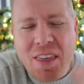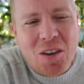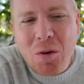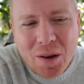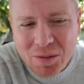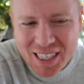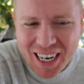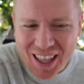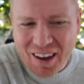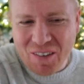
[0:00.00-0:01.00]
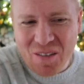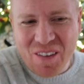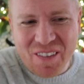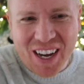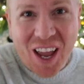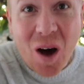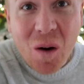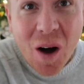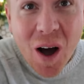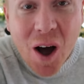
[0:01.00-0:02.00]
think you'll be able to tell that from the
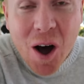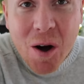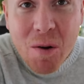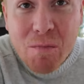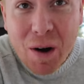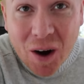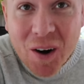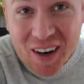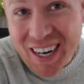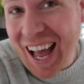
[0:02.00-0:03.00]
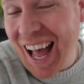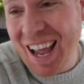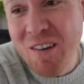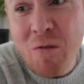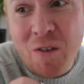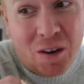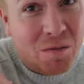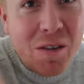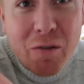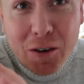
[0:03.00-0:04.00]
video. But her and I
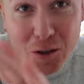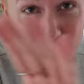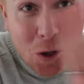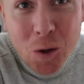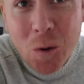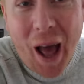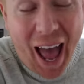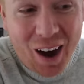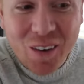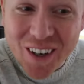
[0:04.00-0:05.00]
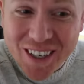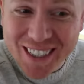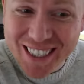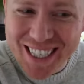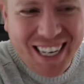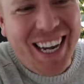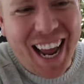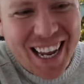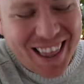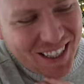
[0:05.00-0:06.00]
filmed for 2 hours
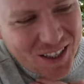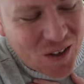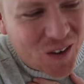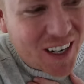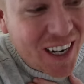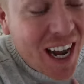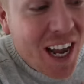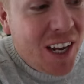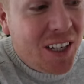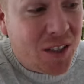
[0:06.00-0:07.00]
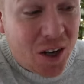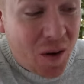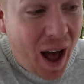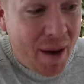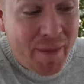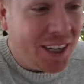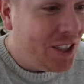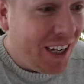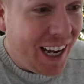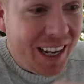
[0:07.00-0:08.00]
today in the store. So I'm
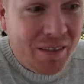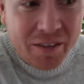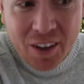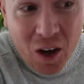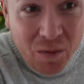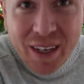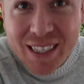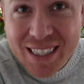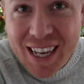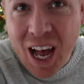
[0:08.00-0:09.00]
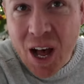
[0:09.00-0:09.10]
actually cutting Vlogmas